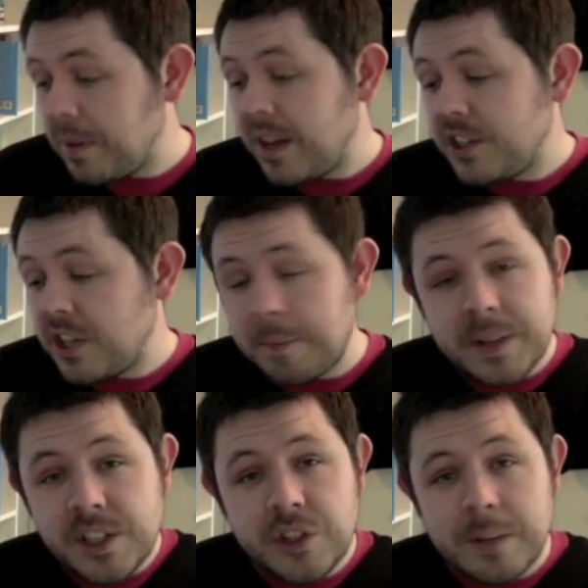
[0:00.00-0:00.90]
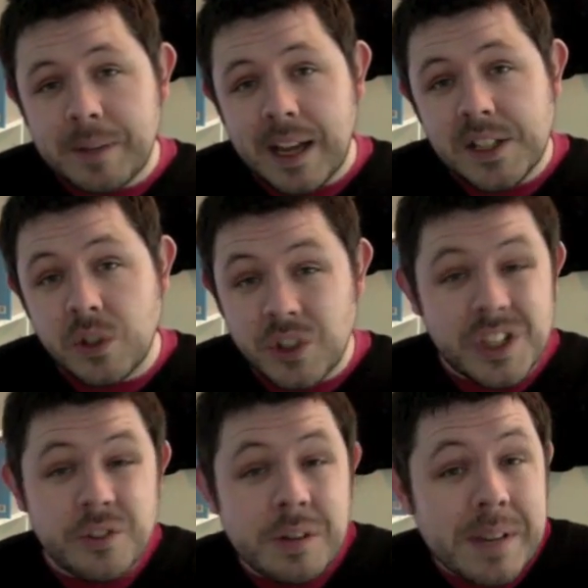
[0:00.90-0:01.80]
And the Japanese Dreamcast, or just
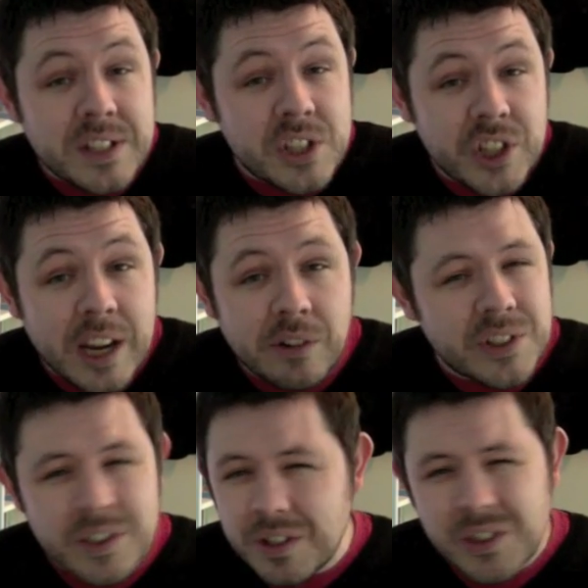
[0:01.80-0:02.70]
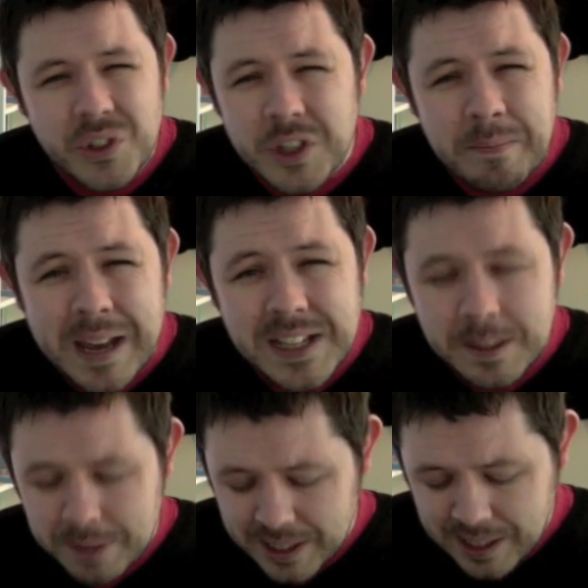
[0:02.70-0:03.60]
the Dreamcast in general, is such an
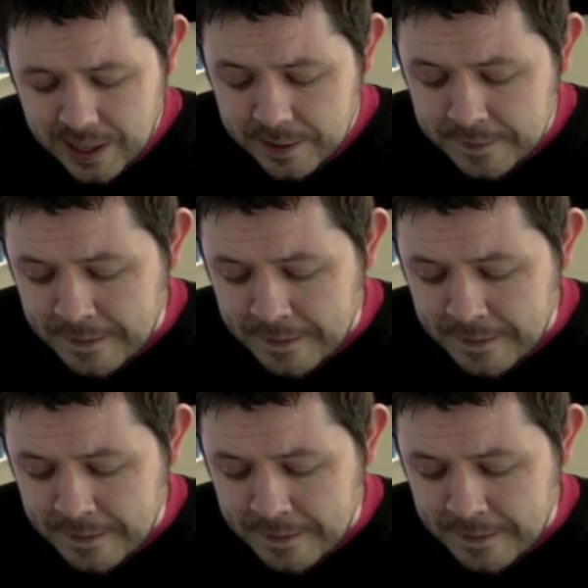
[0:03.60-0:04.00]
amazing bit of kit,